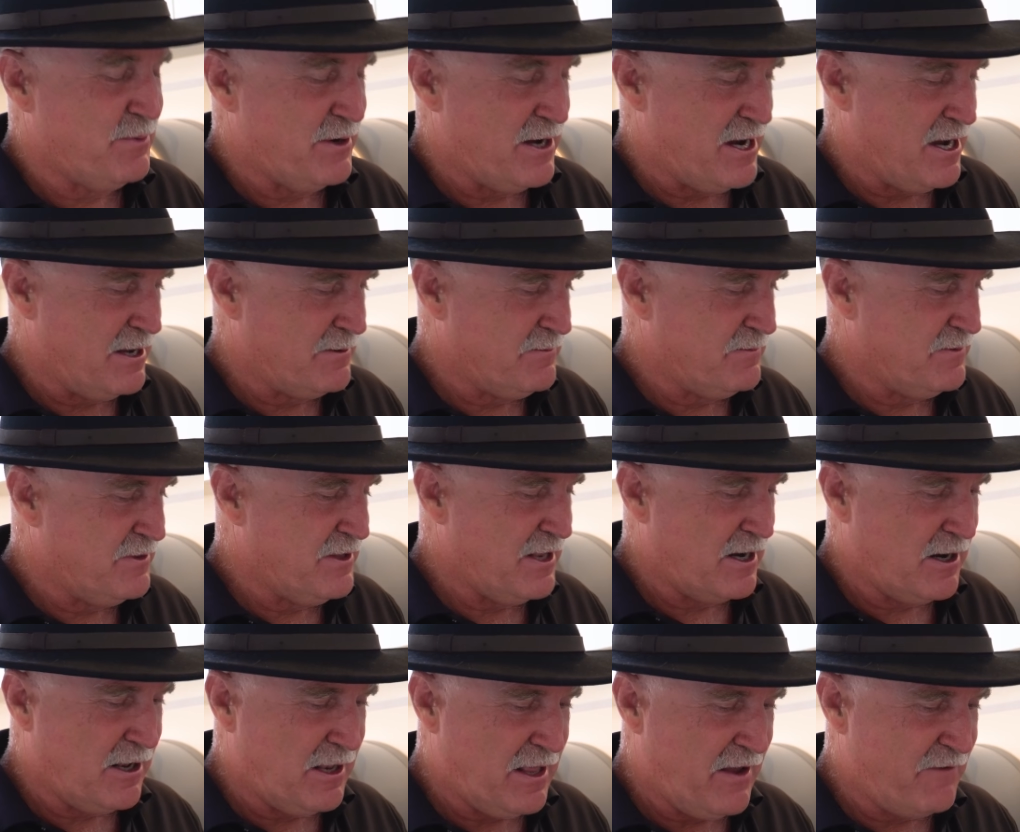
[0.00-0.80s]
but
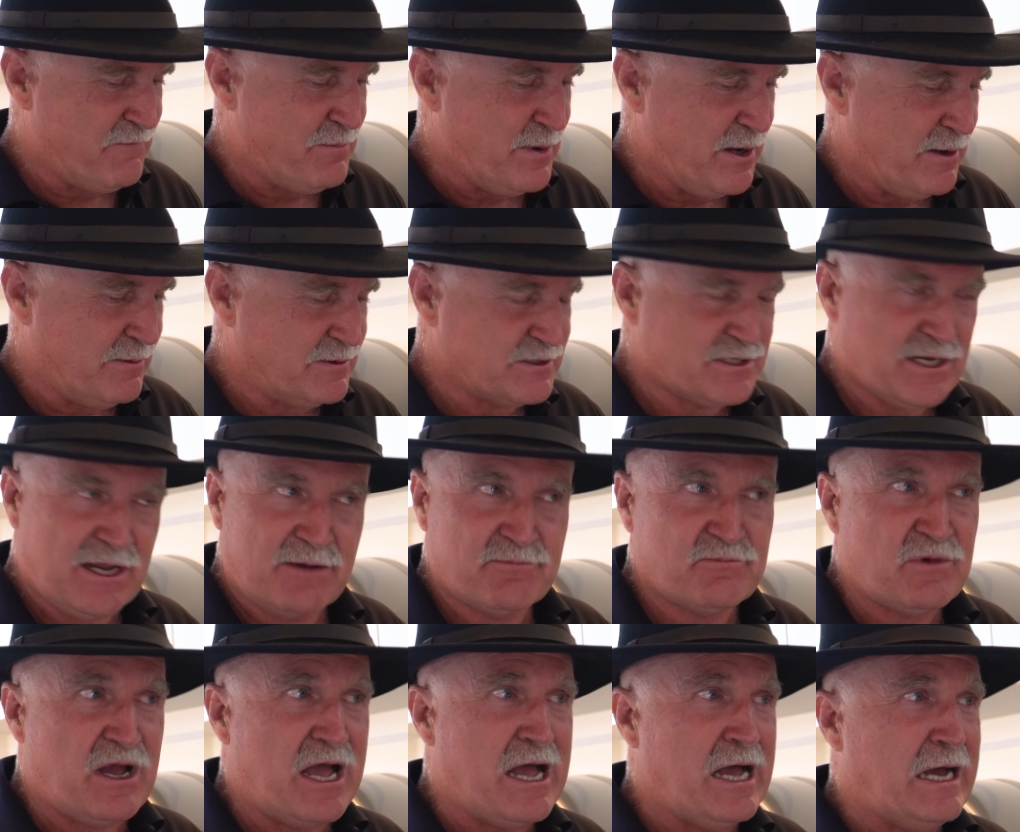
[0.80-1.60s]
then I'll have people
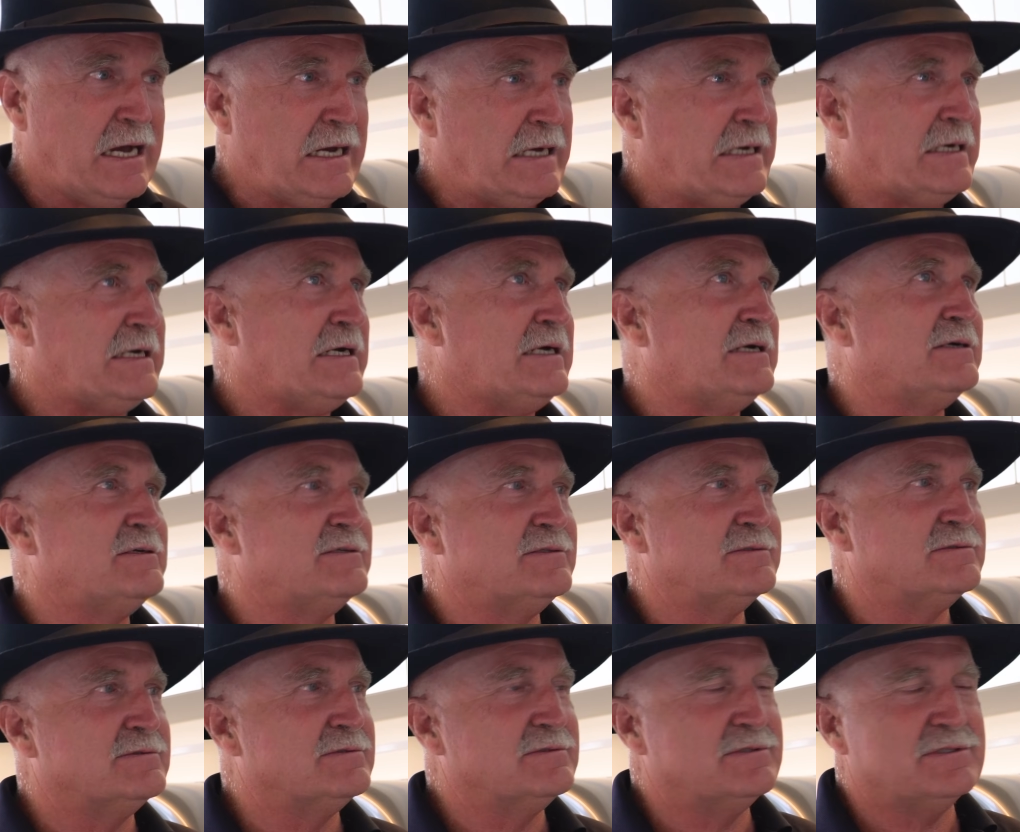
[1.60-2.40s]
say, well,
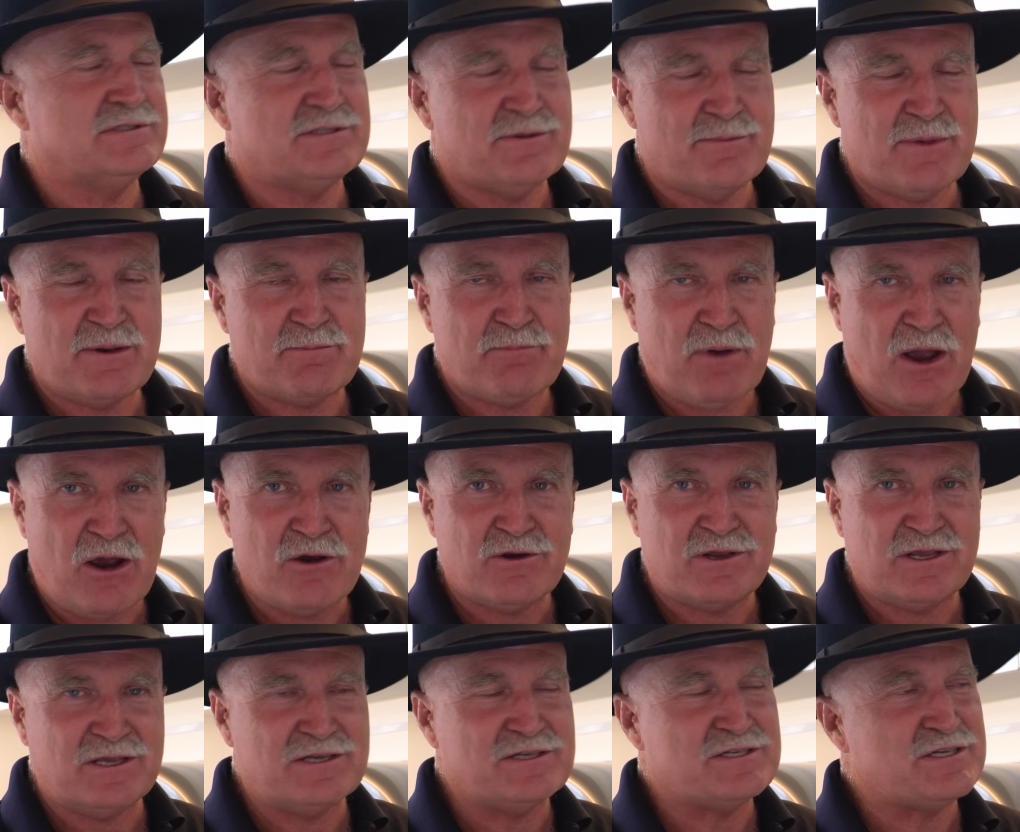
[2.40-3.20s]
it's a bit
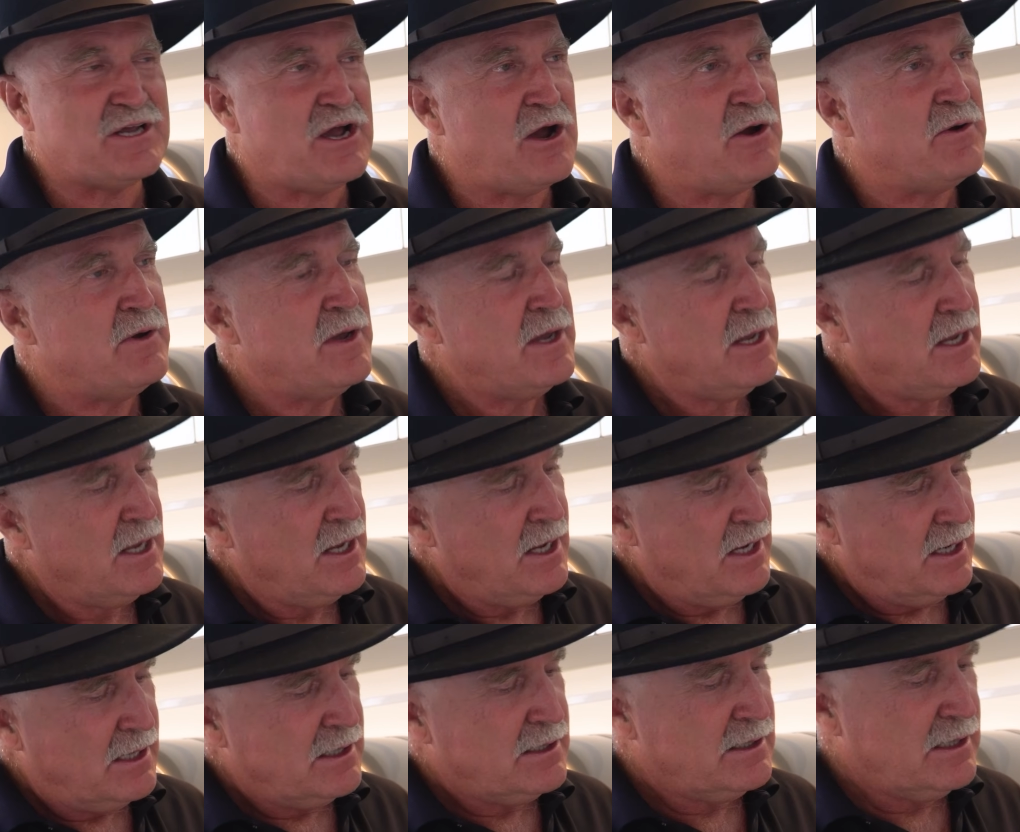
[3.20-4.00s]
pokey. So,
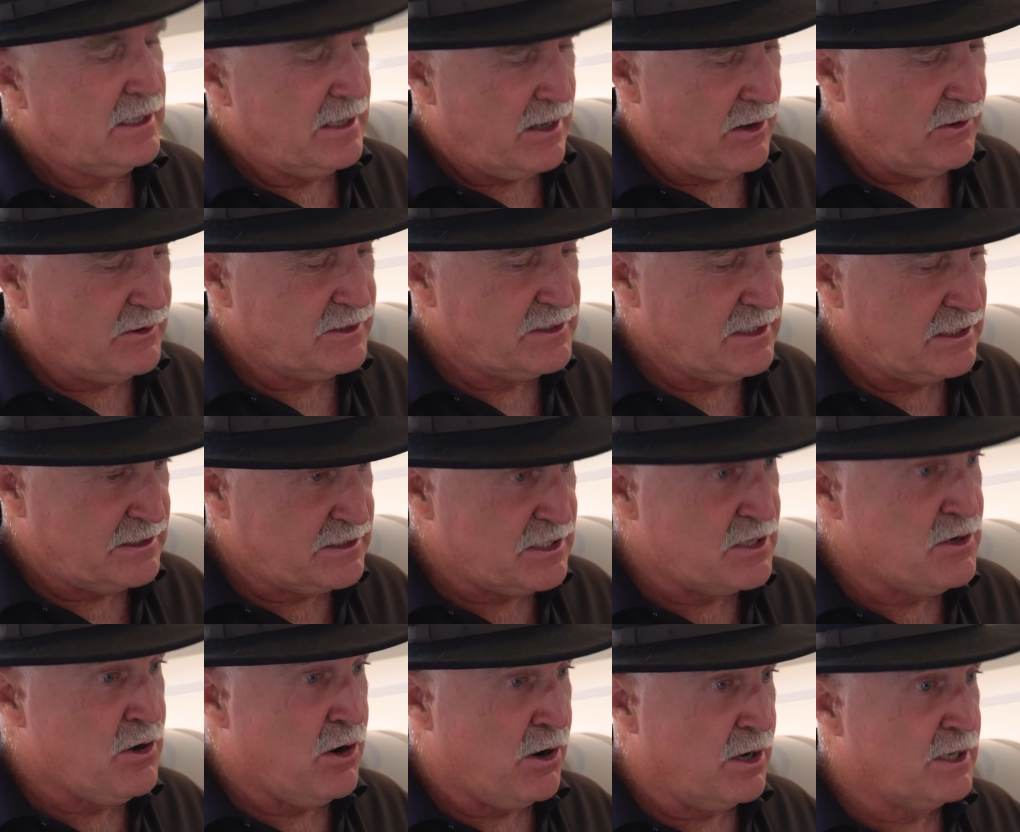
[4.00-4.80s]
you know,
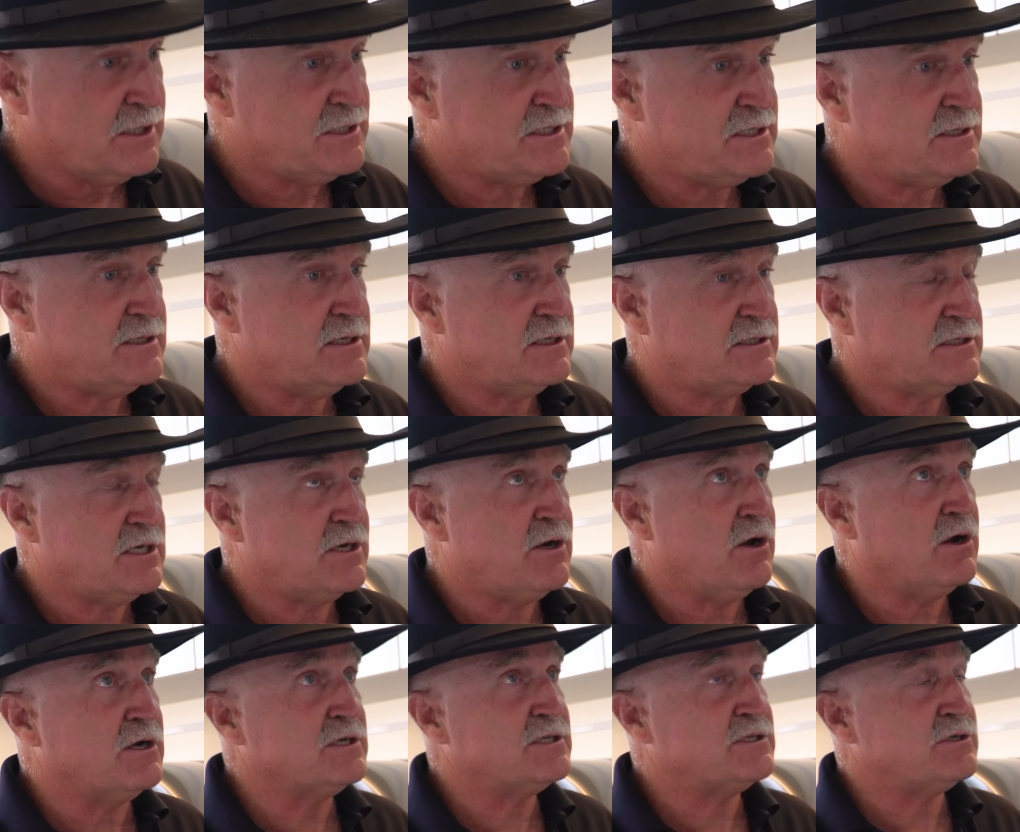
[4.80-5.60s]
it's a nice
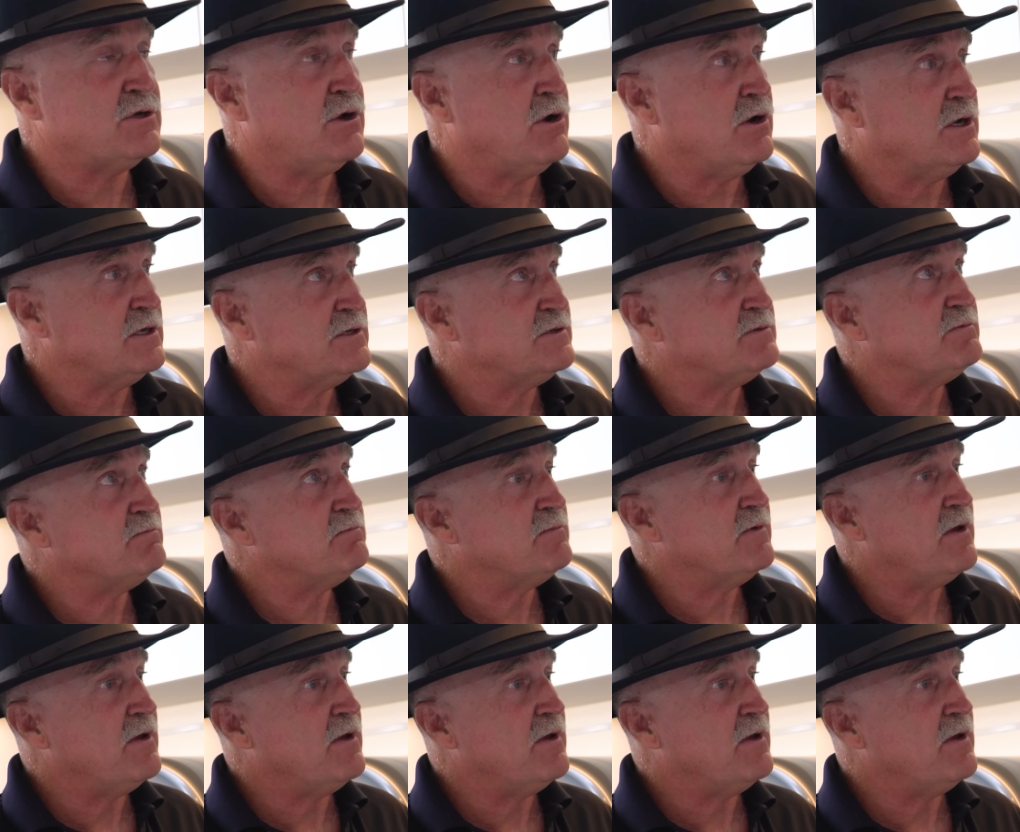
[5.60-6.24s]
size,